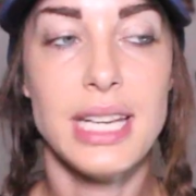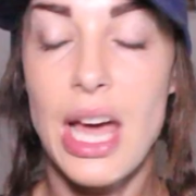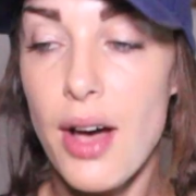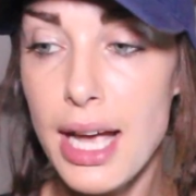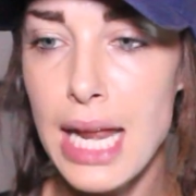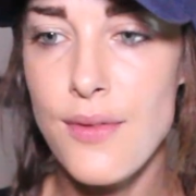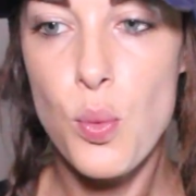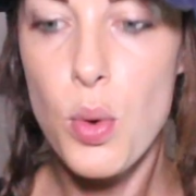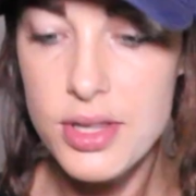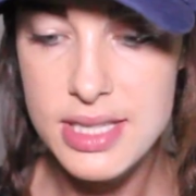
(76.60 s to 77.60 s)
Now, I never
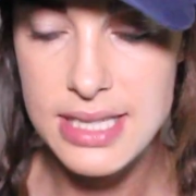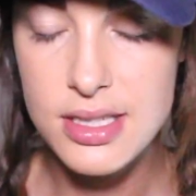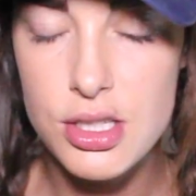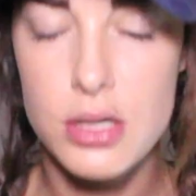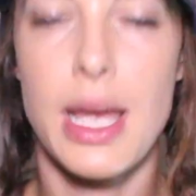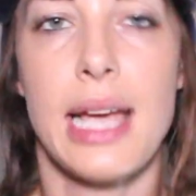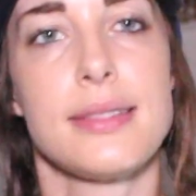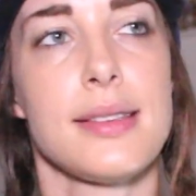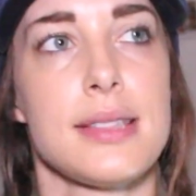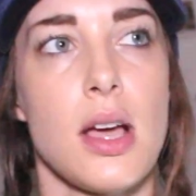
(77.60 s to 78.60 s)
wanted to do
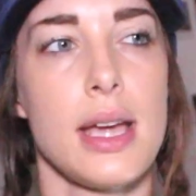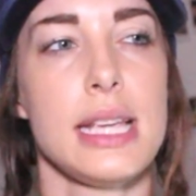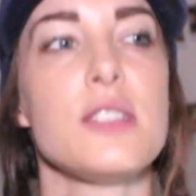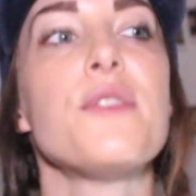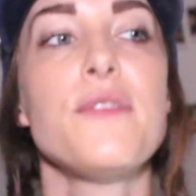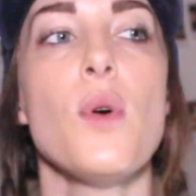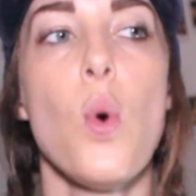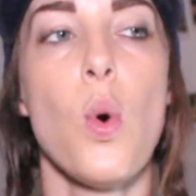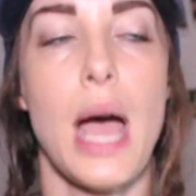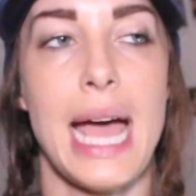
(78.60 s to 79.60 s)
exercise
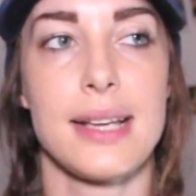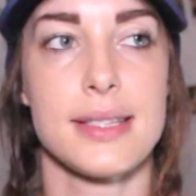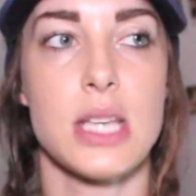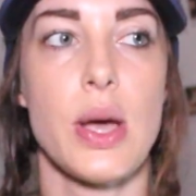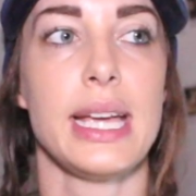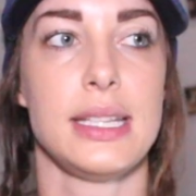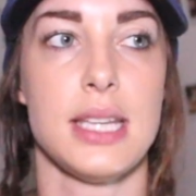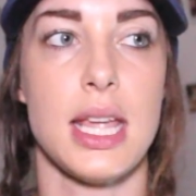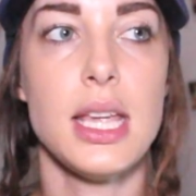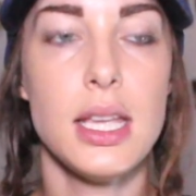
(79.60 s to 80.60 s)
for
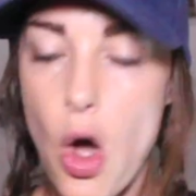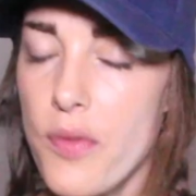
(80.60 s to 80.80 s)
anxiety.